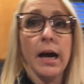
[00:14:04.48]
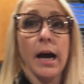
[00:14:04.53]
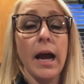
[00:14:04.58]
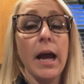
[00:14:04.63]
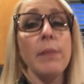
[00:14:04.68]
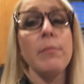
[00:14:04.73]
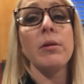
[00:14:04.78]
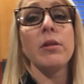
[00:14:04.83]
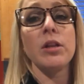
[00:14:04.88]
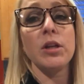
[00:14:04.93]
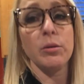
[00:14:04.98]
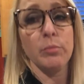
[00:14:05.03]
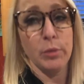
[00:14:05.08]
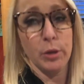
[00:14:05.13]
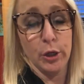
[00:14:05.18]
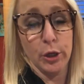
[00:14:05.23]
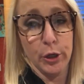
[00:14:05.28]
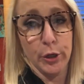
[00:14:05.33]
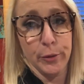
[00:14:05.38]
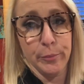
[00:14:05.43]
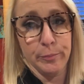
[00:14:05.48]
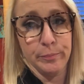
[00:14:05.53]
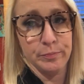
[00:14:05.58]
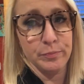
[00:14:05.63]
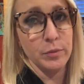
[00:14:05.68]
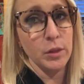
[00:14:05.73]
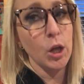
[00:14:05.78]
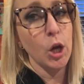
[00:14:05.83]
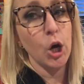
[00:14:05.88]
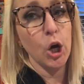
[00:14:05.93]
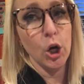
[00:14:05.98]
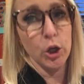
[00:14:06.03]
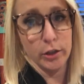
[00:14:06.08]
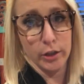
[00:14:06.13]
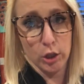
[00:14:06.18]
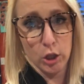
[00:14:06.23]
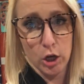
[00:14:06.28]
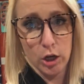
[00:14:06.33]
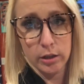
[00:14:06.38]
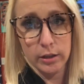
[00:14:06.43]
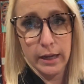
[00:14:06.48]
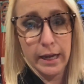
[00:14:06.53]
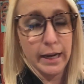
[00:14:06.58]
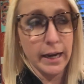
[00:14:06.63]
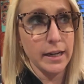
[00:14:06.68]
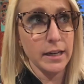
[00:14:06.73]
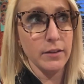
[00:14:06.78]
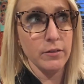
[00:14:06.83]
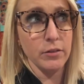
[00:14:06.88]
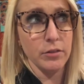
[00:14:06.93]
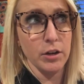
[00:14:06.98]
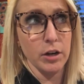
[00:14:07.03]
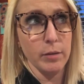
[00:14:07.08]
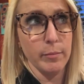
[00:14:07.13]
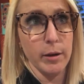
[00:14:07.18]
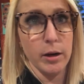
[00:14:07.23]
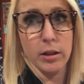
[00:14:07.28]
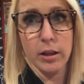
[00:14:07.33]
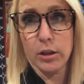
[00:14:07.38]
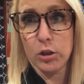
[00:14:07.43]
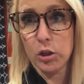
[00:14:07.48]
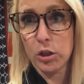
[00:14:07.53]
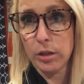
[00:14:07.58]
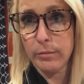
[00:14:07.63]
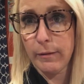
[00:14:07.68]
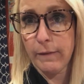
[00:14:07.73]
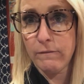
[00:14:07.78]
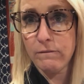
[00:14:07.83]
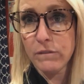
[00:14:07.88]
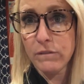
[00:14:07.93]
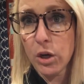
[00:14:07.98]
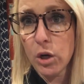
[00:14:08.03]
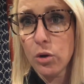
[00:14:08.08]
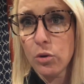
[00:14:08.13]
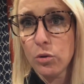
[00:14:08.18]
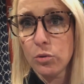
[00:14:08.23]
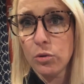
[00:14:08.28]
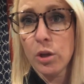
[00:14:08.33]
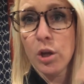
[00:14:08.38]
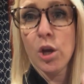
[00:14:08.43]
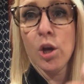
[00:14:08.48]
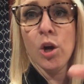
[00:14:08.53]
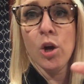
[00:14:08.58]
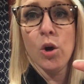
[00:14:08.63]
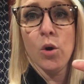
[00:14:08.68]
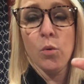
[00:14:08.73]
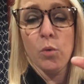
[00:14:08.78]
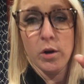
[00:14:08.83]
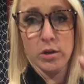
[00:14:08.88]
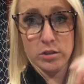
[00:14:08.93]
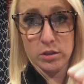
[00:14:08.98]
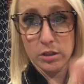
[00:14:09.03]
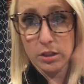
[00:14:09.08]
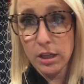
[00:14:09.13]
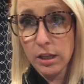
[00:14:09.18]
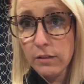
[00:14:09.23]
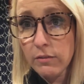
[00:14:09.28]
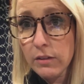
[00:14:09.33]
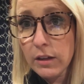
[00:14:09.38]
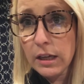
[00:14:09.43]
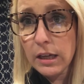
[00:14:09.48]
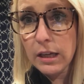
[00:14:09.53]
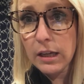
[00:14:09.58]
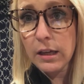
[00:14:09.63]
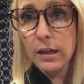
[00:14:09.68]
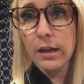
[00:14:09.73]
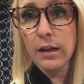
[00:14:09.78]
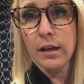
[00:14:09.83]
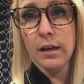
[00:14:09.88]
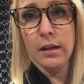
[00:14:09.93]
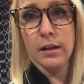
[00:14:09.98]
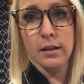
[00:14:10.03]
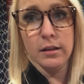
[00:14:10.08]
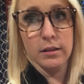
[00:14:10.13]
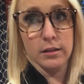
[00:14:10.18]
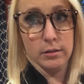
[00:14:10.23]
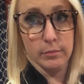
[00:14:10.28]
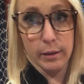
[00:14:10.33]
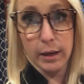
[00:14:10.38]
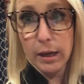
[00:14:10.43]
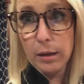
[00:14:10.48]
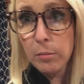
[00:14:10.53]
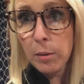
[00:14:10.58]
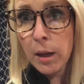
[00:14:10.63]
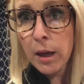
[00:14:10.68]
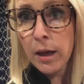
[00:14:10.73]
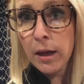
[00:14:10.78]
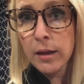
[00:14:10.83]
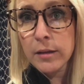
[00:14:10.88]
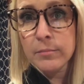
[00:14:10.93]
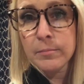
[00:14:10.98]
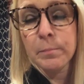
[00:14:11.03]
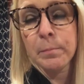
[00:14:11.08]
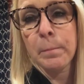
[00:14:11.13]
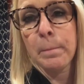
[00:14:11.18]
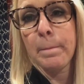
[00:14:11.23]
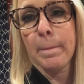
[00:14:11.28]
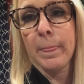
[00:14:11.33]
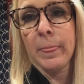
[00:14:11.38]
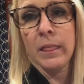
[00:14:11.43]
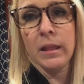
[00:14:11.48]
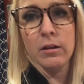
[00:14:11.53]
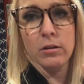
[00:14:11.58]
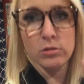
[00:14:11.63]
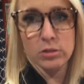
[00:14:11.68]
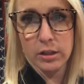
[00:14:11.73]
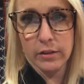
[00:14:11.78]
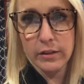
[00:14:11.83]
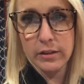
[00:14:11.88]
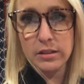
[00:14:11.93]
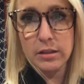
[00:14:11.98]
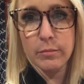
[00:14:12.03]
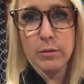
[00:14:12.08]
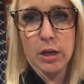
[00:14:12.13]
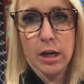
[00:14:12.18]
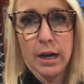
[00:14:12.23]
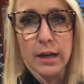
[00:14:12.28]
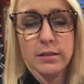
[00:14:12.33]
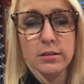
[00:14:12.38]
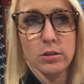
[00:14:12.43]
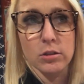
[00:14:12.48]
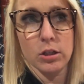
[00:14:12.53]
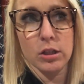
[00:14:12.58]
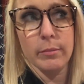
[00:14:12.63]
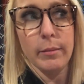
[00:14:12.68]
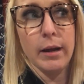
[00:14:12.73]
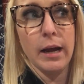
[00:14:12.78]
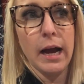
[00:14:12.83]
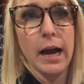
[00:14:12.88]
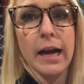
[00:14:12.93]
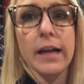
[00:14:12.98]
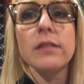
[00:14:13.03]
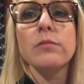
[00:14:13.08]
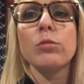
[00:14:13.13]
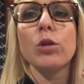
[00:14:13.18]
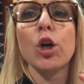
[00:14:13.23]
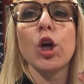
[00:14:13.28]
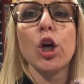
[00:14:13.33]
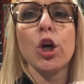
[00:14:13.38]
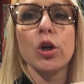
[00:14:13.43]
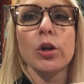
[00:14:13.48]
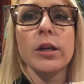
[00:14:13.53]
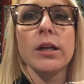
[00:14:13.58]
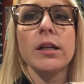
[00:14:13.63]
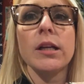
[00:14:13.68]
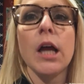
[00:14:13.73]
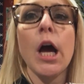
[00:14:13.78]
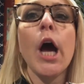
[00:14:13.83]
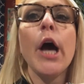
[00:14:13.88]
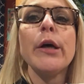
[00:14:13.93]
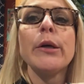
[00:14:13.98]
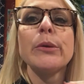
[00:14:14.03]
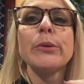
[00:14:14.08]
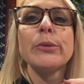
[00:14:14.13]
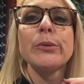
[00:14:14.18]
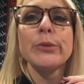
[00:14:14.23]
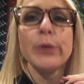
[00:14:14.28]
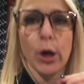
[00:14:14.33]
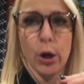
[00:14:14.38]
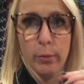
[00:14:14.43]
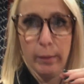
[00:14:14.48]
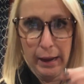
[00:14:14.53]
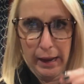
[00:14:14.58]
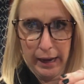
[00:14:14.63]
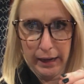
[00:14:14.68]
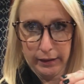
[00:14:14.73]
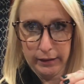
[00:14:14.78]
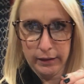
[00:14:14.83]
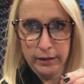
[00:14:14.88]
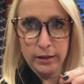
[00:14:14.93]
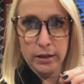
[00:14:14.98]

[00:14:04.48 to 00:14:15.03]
I'm on the computer all day long. And I never thought about it, like looking at my phone, watching the TV, looking at my iPad. Those kind of things. I'm constantly looking at, my eyes were hurting so bad.